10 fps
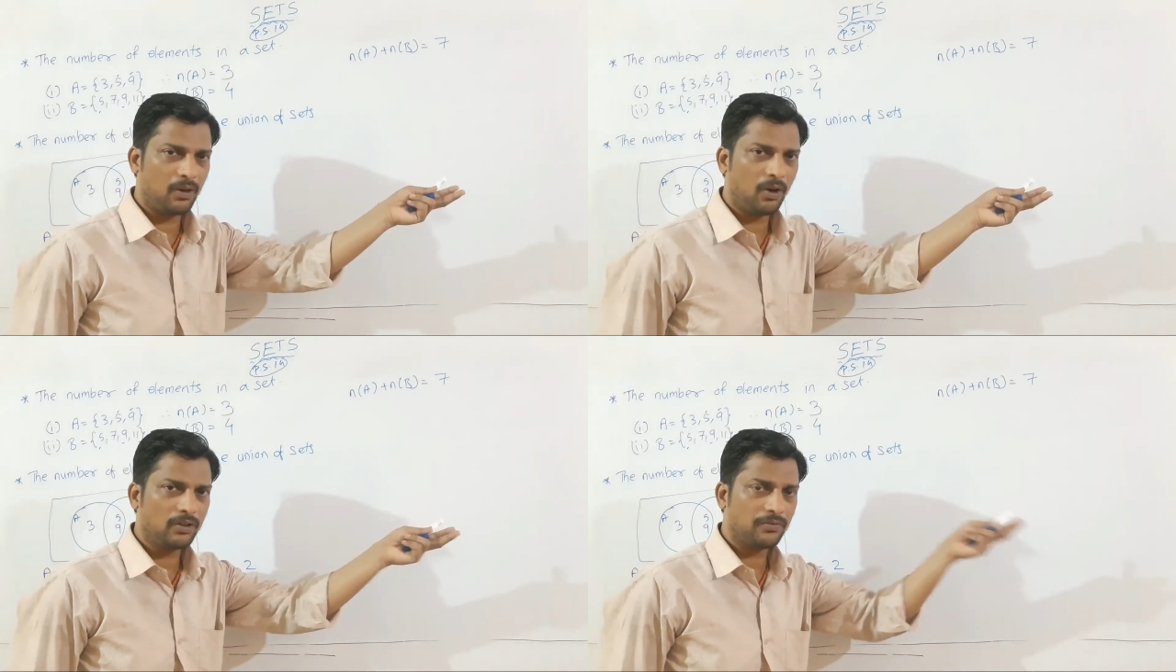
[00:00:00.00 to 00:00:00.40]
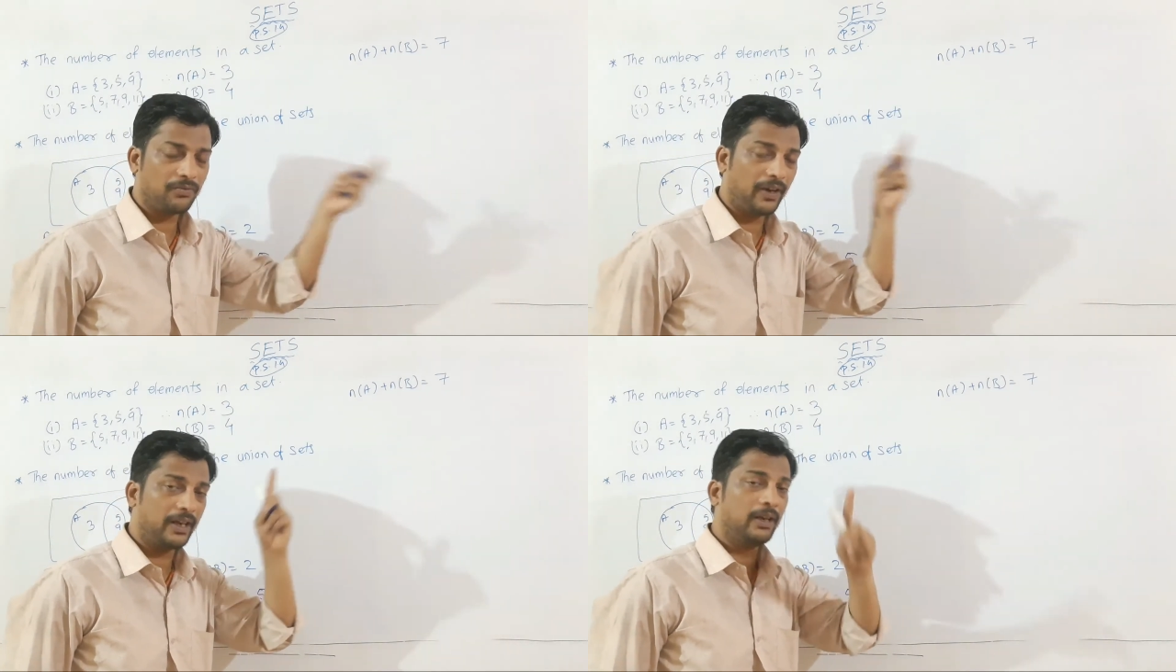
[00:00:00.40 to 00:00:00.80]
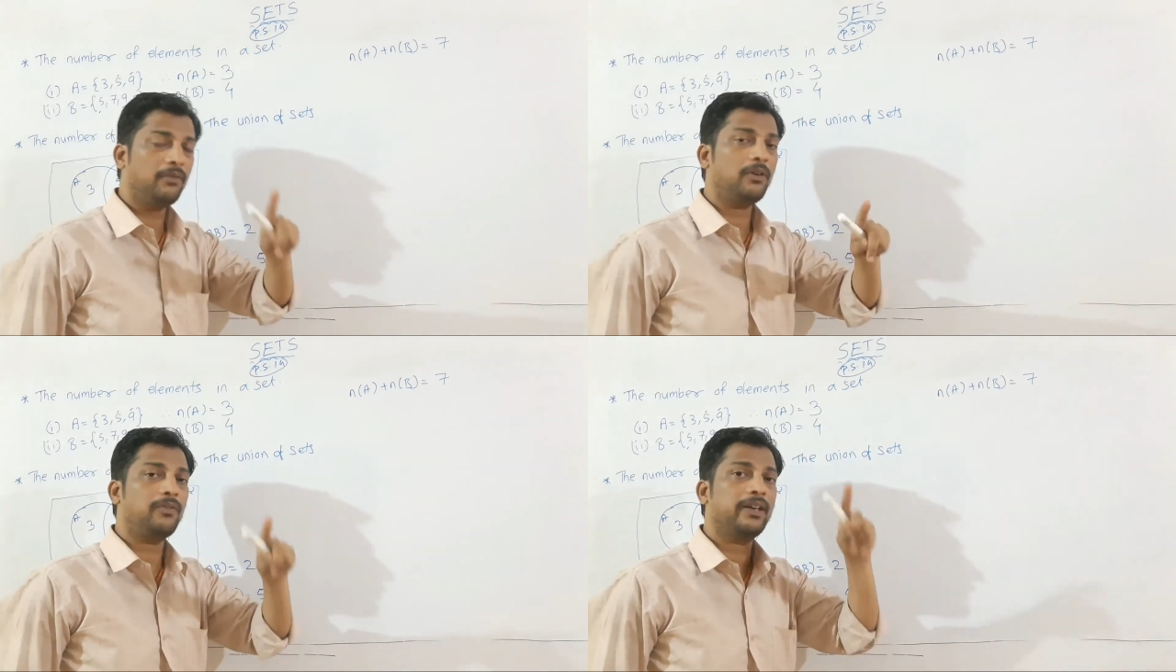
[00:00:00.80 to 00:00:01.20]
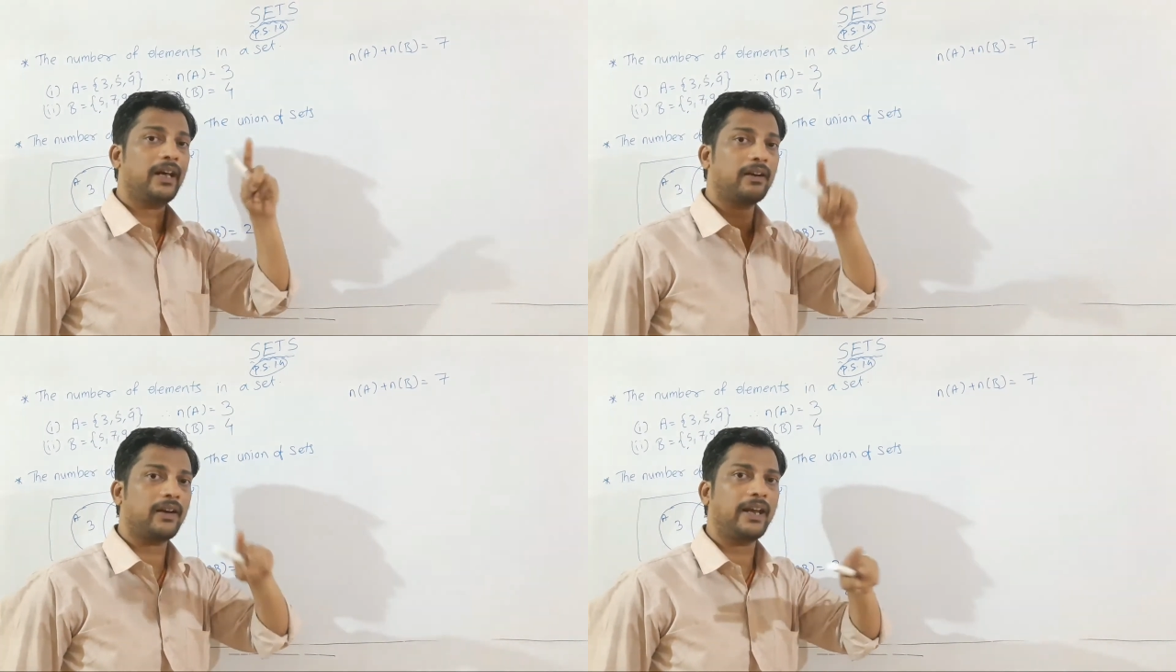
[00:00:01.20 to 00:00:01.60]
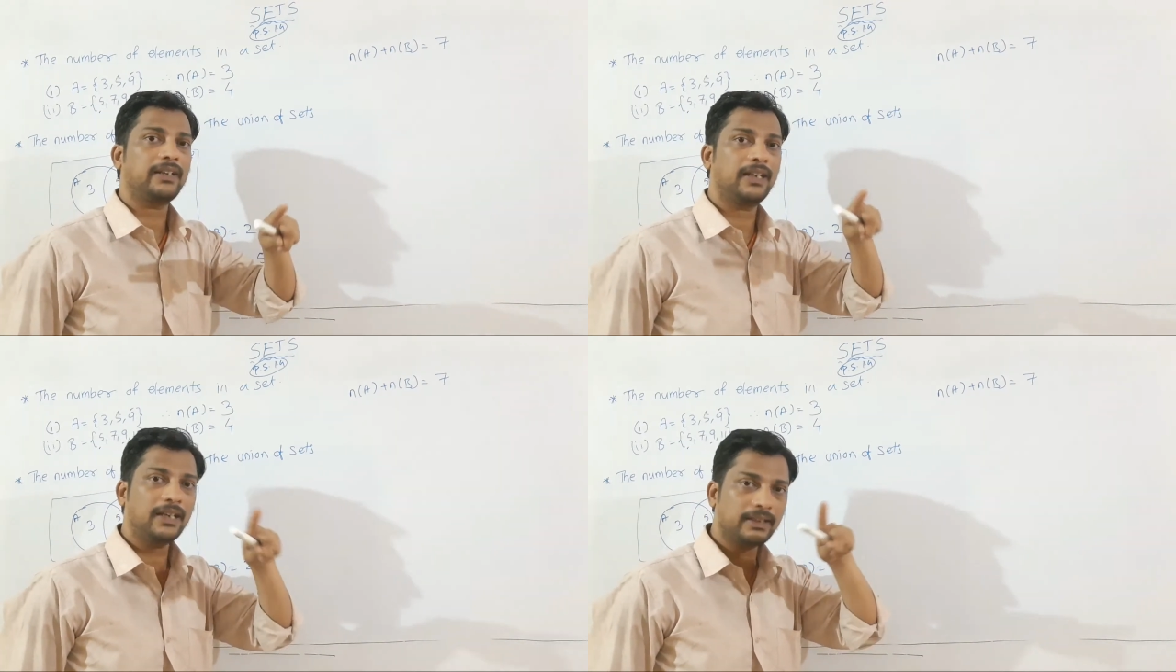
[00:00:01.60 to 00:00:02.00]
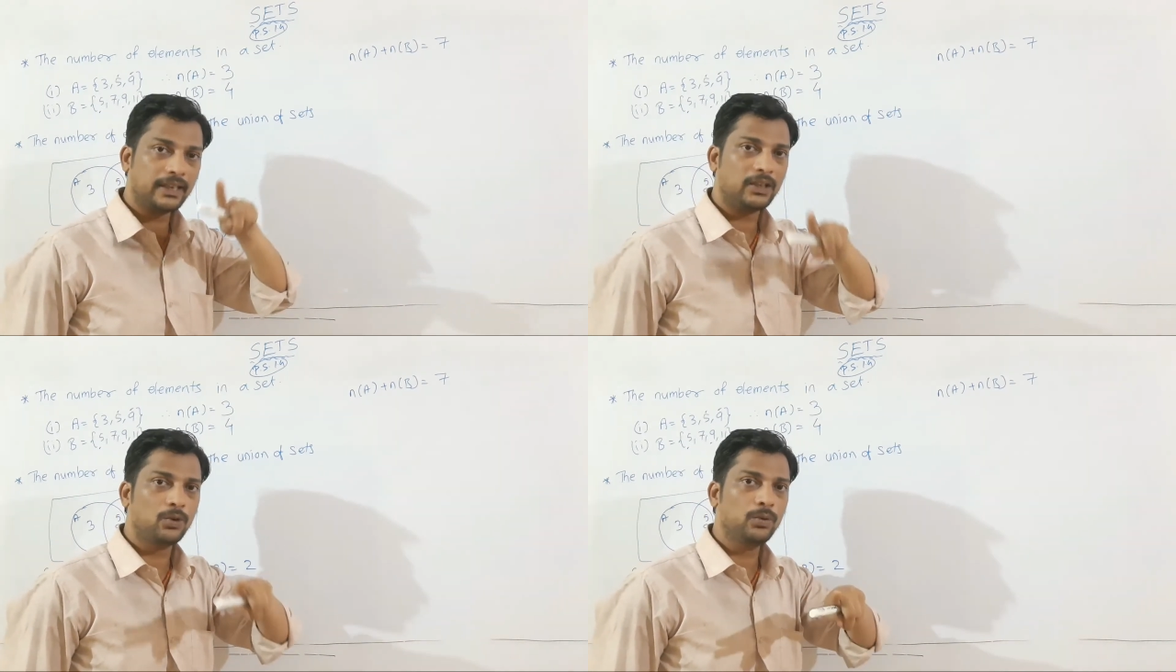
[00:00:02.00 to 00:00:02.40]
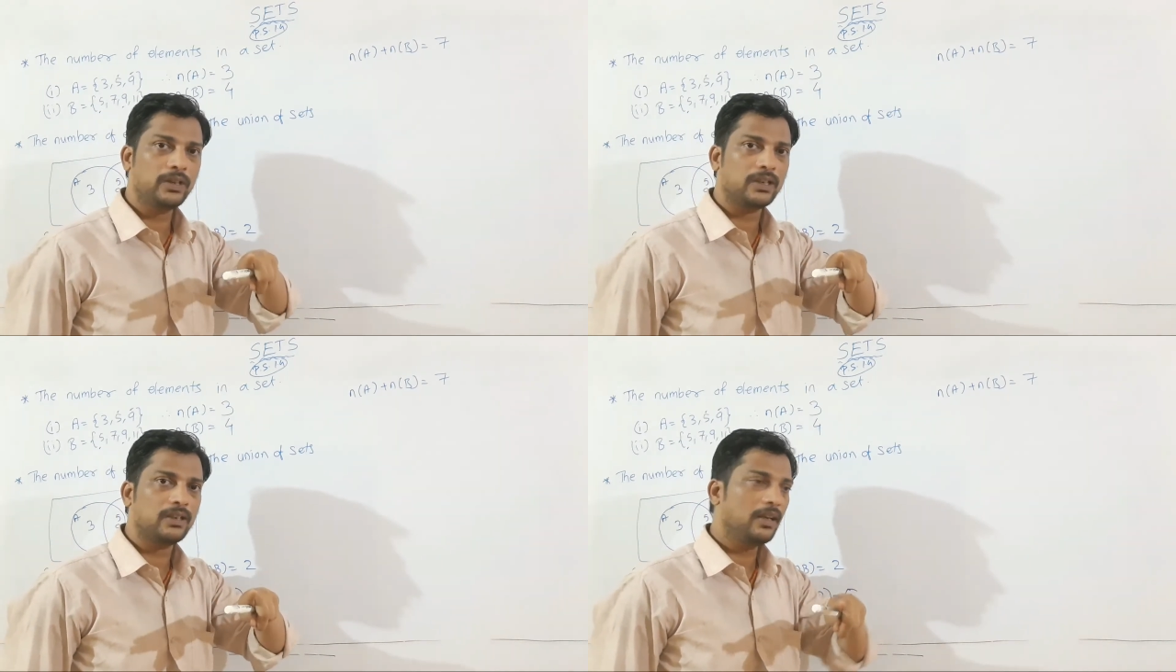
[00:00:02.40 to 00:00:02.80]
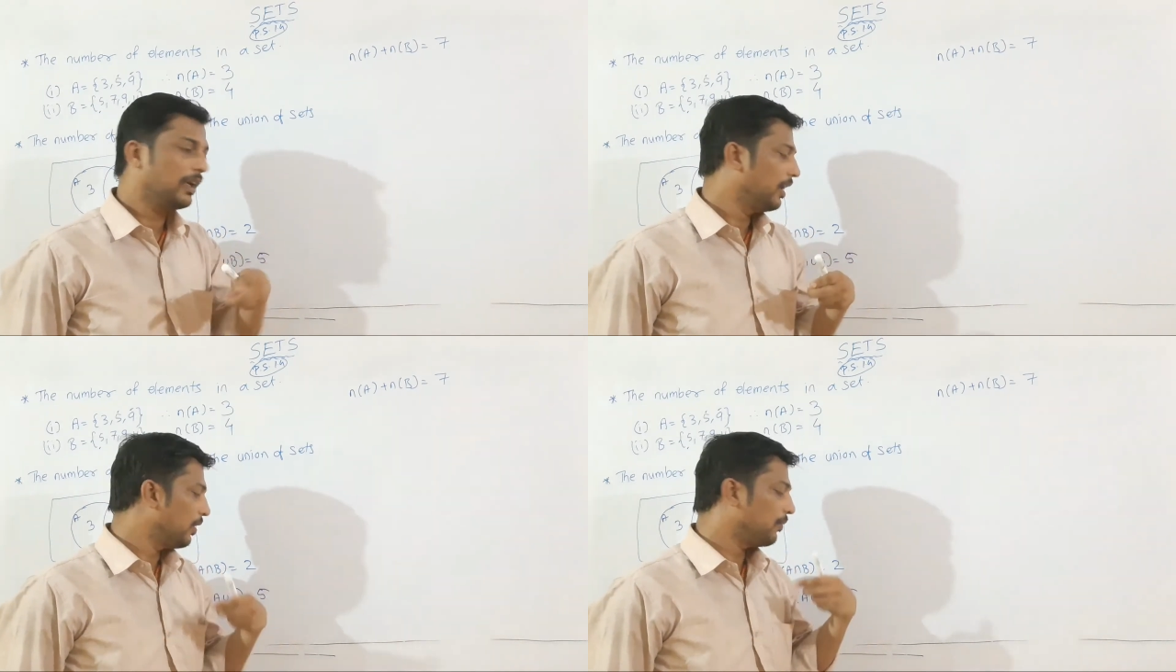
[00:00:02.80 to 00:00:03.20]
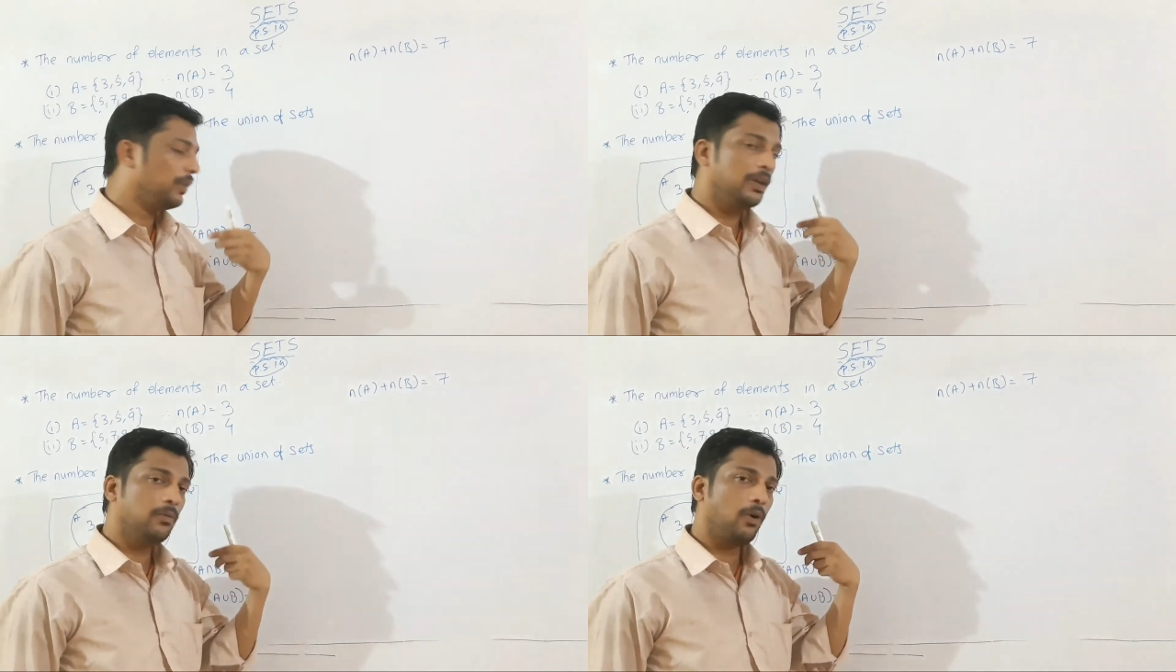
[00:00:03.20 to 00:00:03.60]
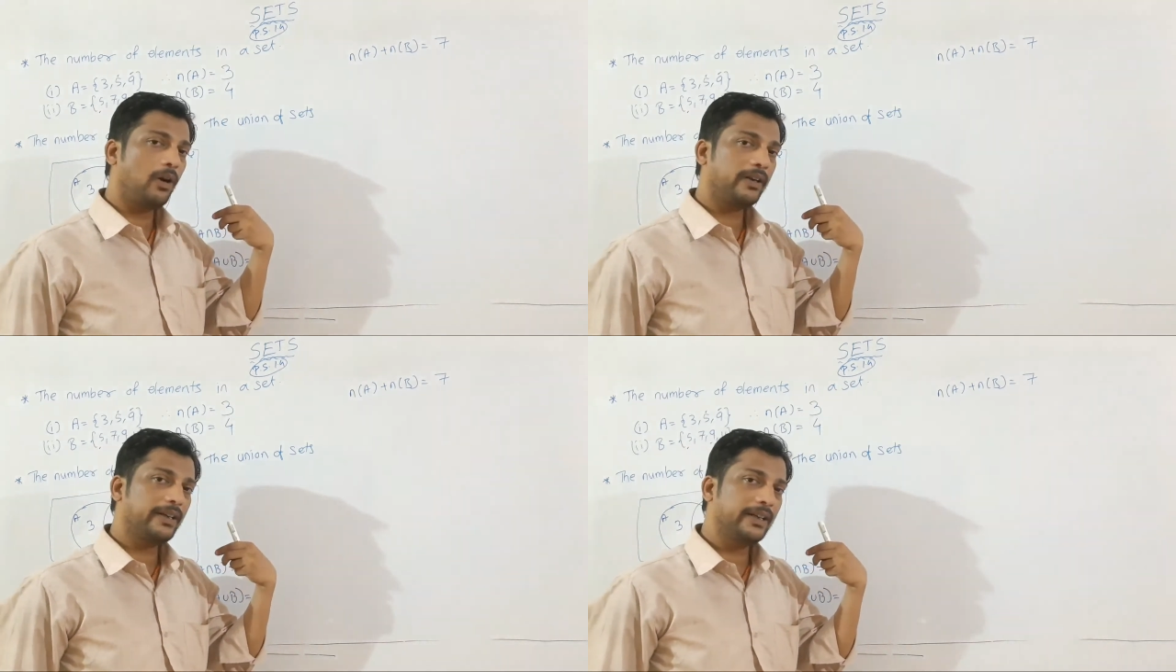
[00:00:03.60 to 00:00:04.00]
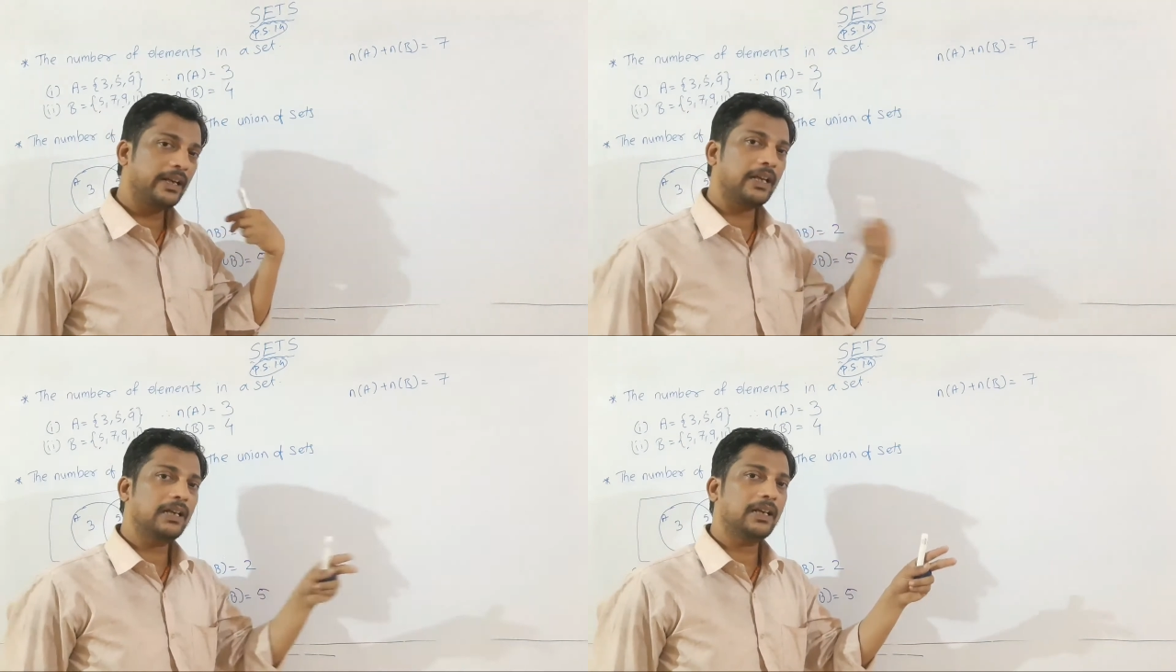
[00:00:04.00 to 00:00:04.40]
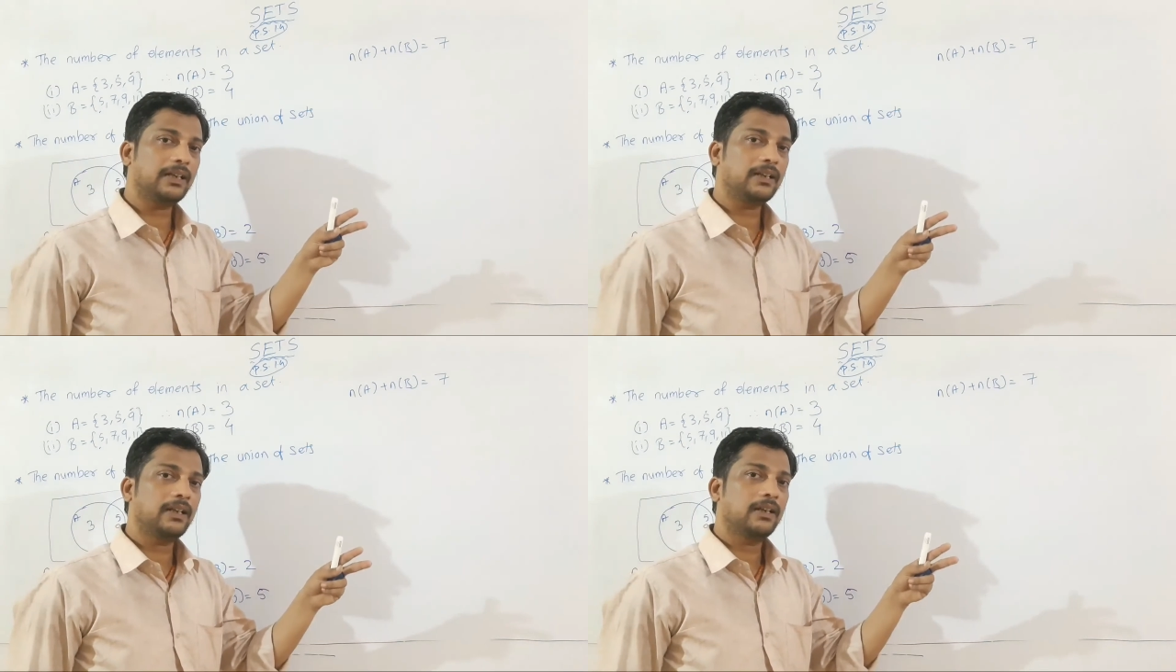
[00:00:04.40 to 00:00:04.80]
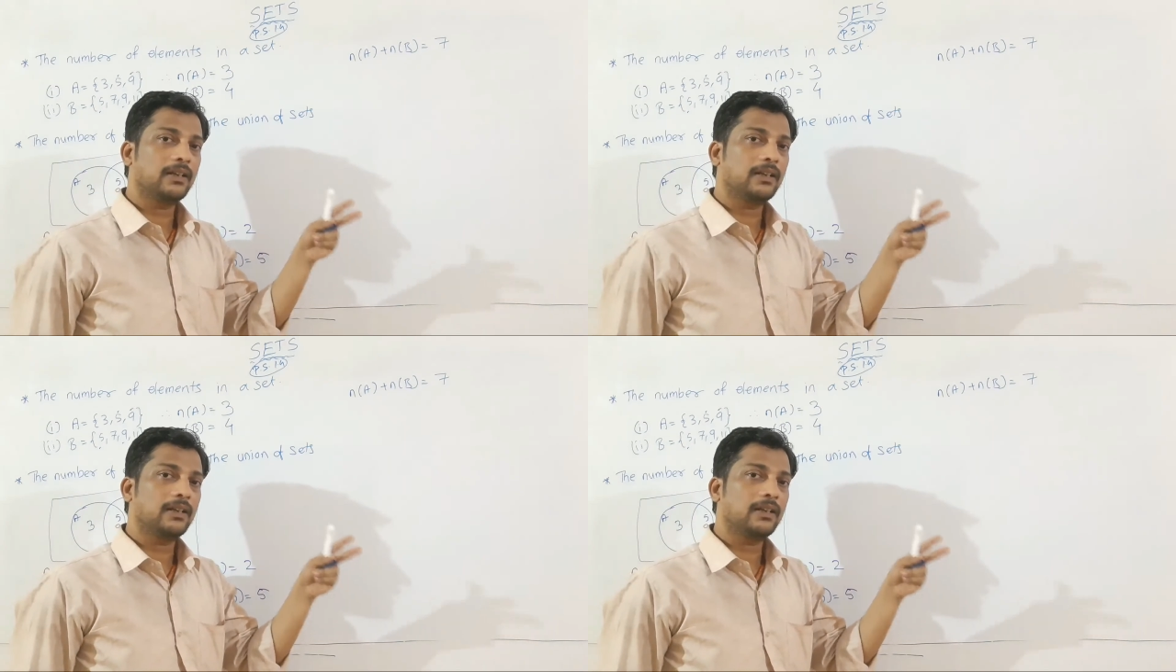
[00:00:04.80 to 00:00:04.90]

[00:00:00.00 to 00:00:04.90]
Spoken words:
because whenever we are writing the union, we want neglect